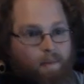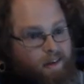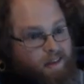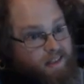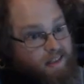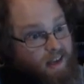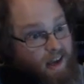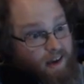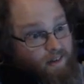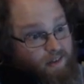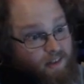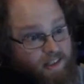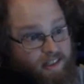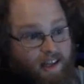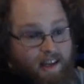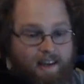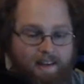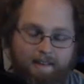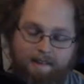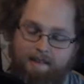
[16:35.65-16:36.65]
I'll save a
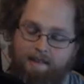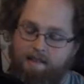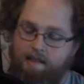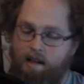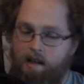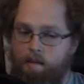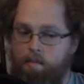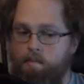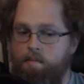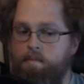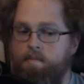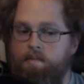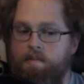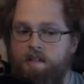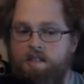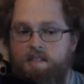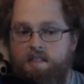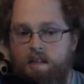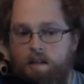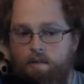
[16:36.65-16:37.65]
state this time
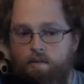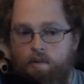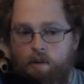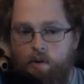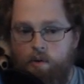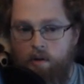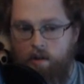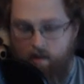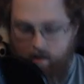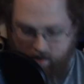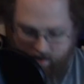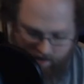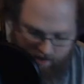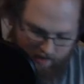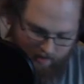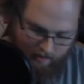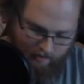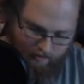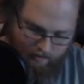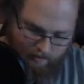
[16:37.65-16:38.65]
instead of loading,
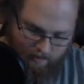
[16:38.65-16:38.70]
because